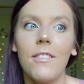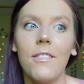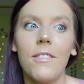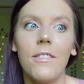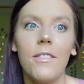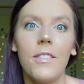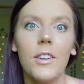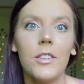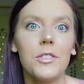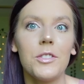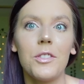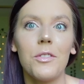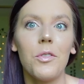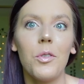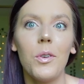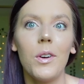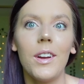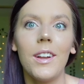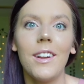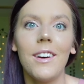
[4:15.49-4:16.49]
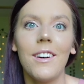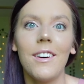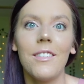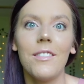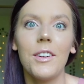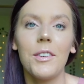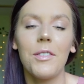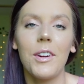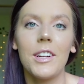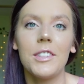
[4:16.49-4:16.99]
fills the void
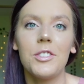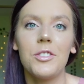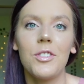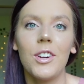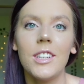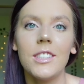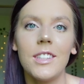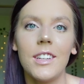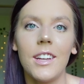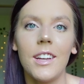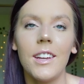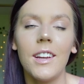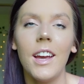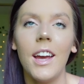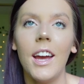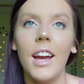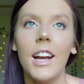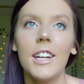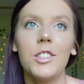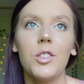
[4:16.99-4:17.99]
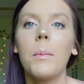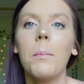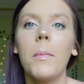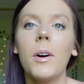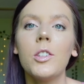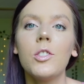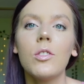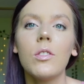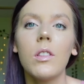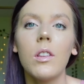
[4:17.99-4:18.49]
of ranch dressing. It's a
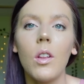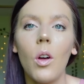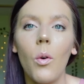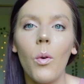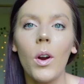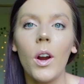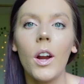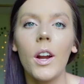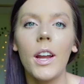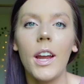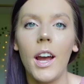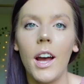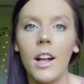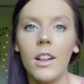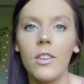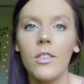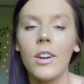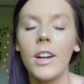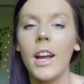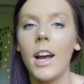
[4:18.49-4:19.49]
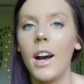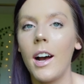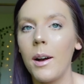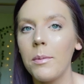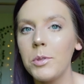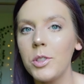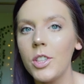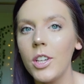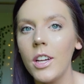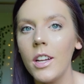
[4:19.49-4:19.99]
much lower calorie
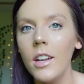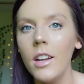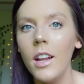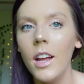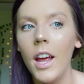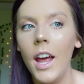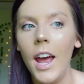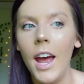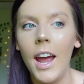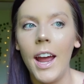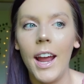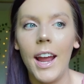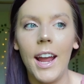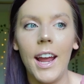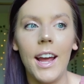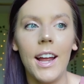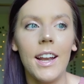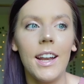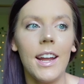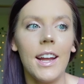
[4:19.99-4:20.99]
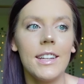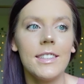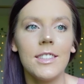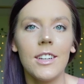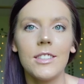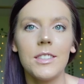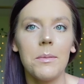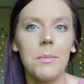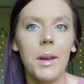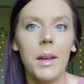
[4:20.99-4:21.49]
option, and it
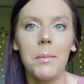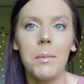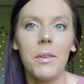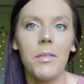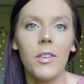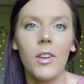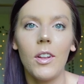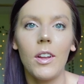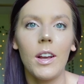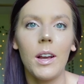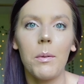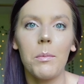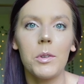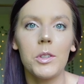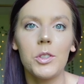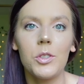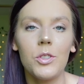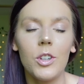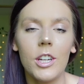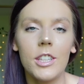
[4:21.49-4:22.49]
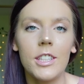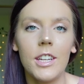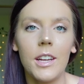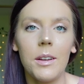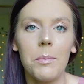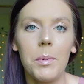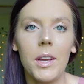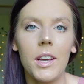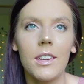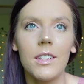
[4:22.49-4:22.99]
doesn't make me feel like I'm
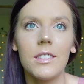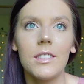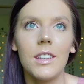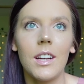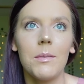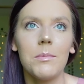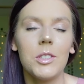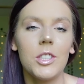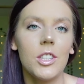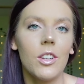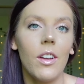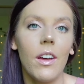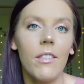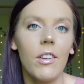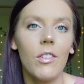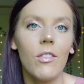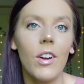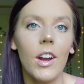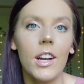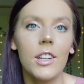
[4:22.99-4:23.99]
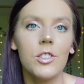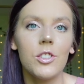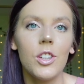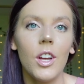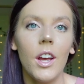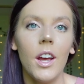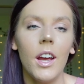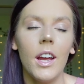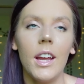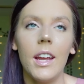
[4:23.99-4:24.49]
restricting because I'm still having ranch,
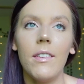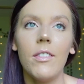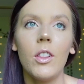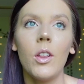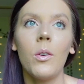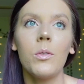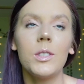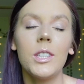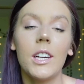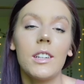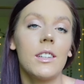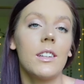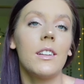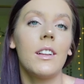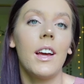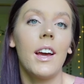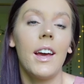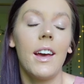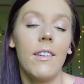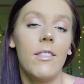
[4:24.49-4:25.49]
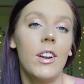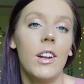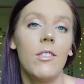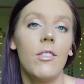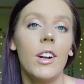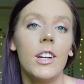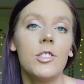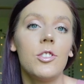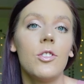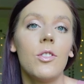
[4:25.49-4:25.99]
even though technically I haven't had
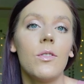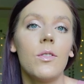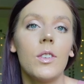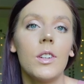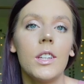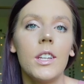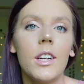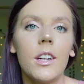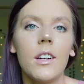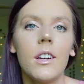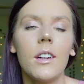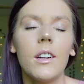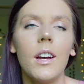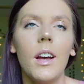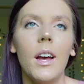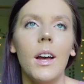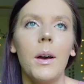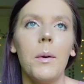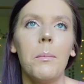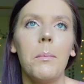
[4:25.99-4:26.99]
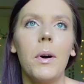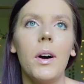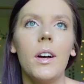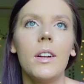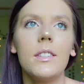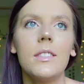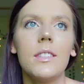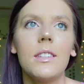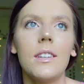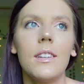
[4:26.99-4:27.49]
ranch in over a year,
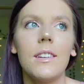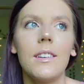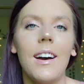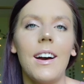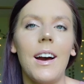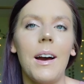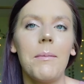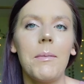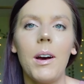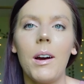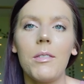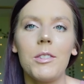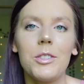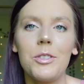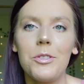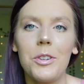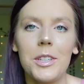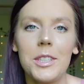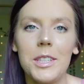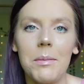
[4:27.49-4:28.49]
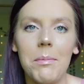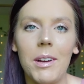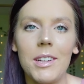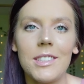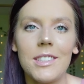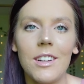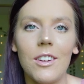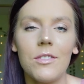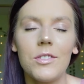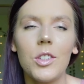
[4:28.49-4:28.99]
but I'm not restricting
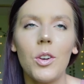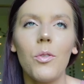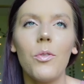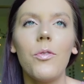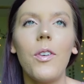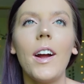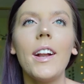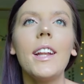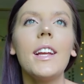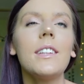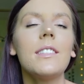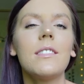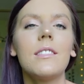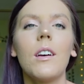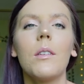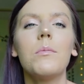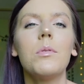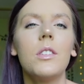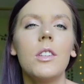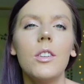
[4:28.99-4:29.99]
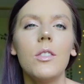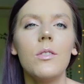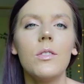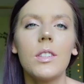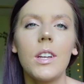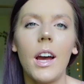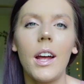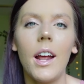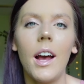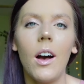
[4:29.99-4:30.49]
myself. So finding
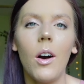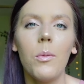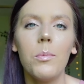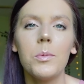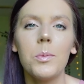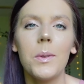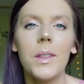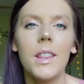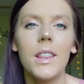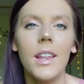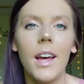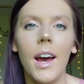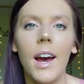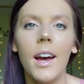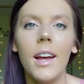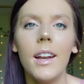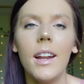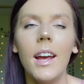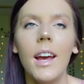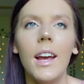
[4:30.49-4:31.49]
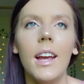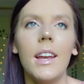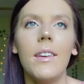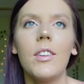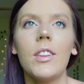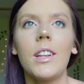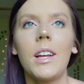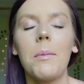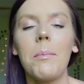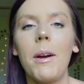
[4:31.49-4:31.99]
substitutes kind of helped with that.
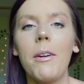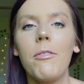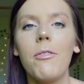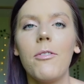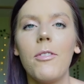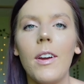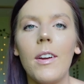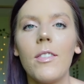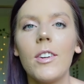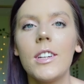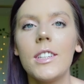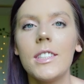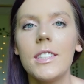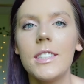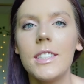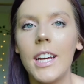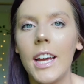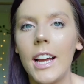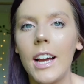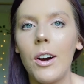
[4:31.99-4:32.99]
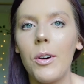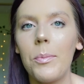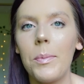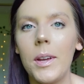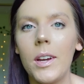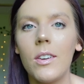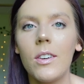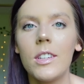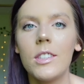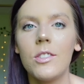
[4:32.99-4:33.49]
Even like my favorite takeout
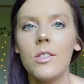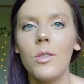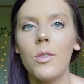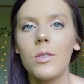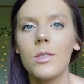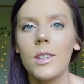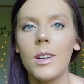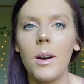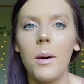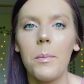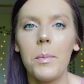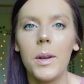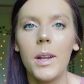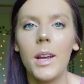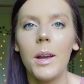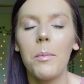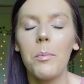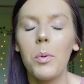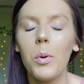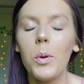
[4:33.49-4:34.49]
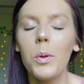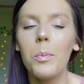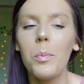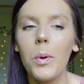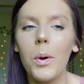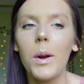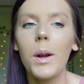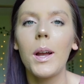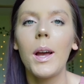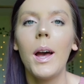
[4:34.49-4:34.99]
meal is Noodles and Company pulled
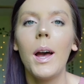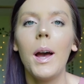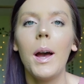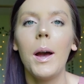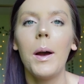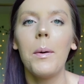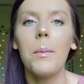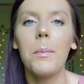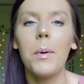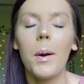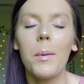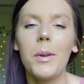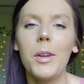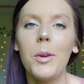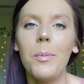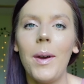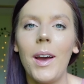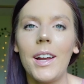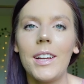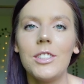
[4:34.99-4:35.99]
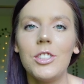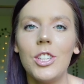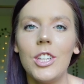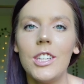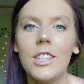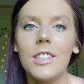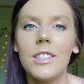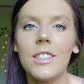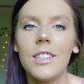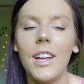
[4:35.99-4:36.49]
pork barbecue mac and
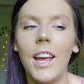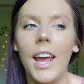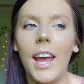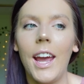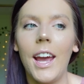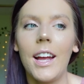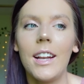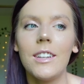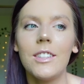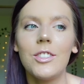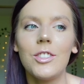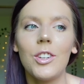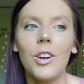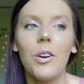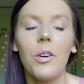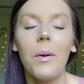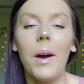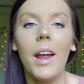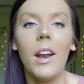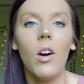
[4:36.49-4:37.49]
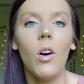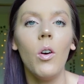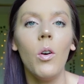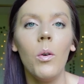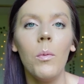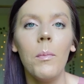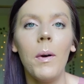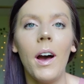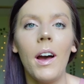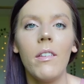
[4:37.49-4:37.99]
cheese. And so at
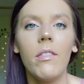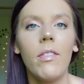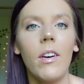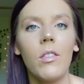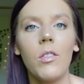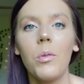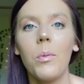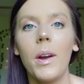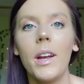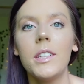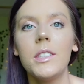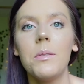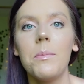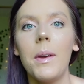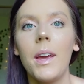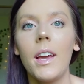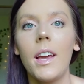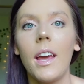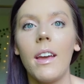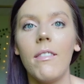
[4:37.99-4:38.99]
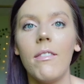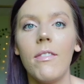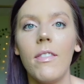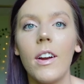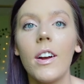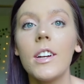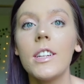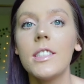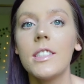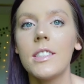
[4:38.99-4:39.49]
home, I found a way to make a
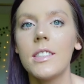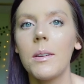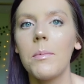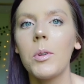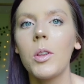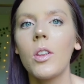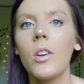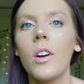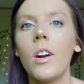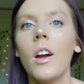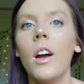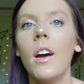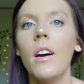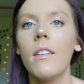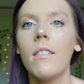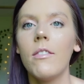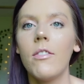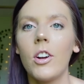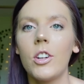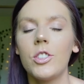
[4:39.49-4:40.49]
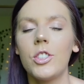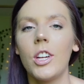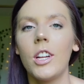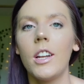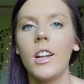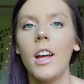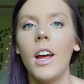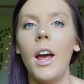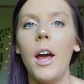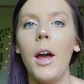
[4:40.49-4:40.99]
very similar version.